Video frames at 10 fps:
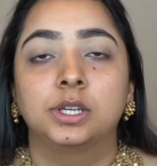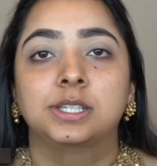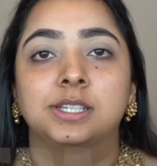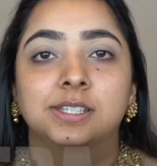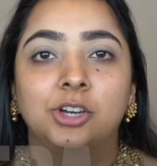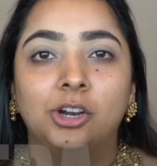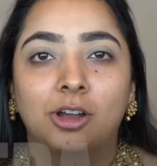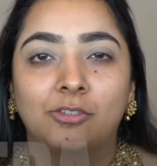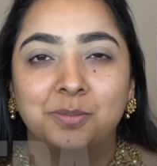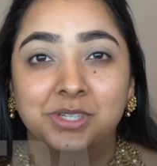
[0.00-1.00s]
To start
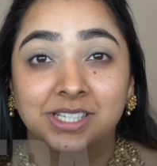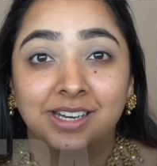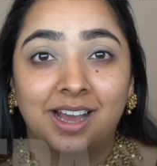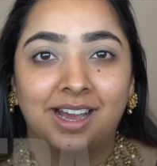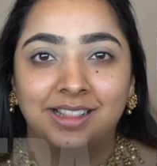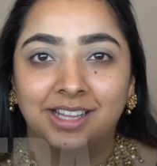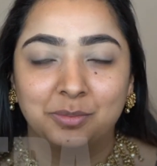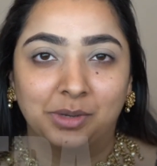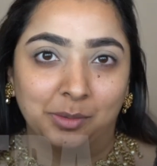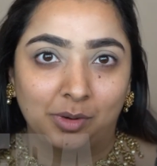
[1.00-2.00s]
off, I'm just going to highlight
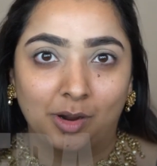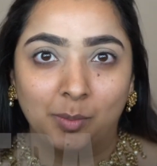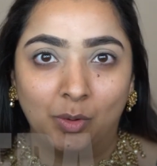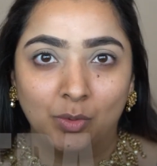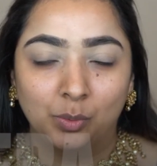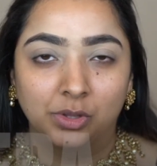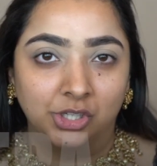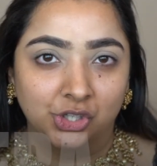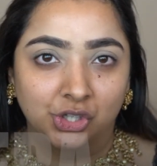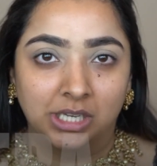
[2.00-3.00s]
my brow bone with the
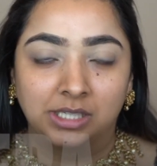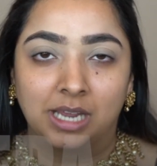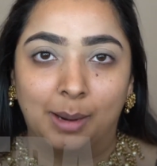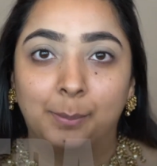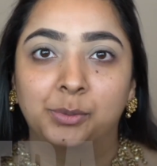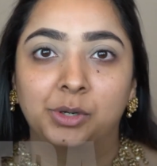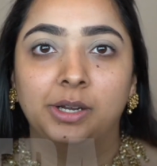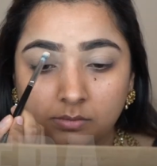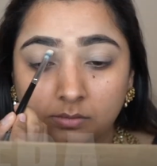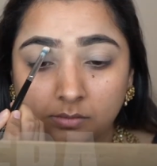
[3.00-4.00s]
shade
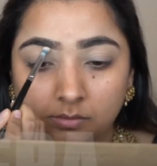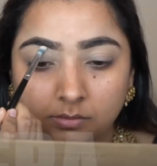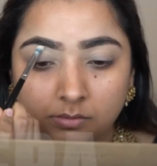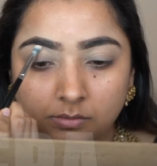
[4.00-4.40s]
Tempera.